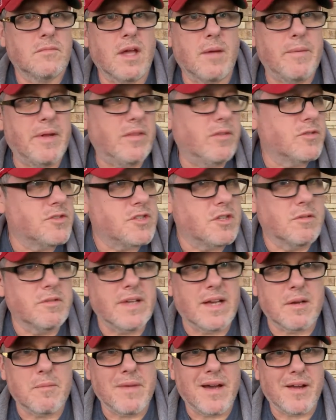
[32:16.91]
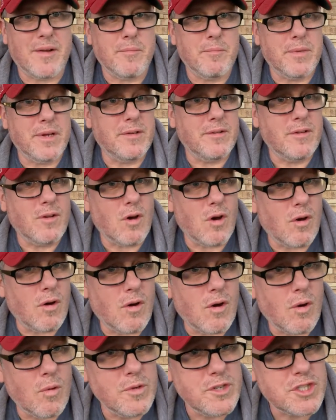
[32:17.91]
I mean, there's no doubt about it, but
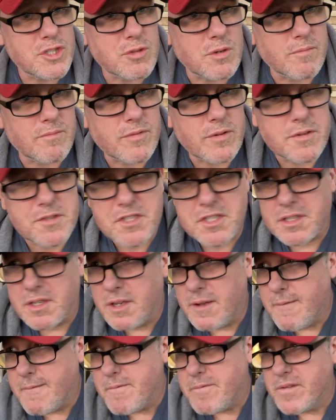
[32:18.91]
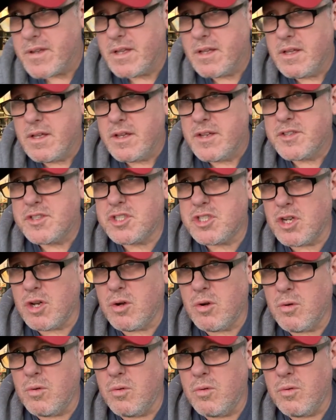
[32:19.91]
always Trump first.
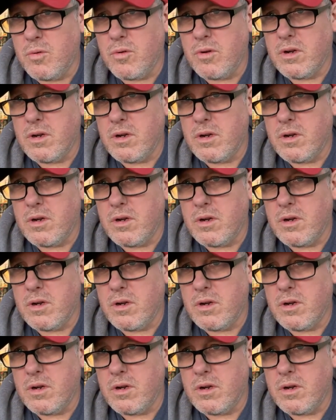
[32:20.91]
So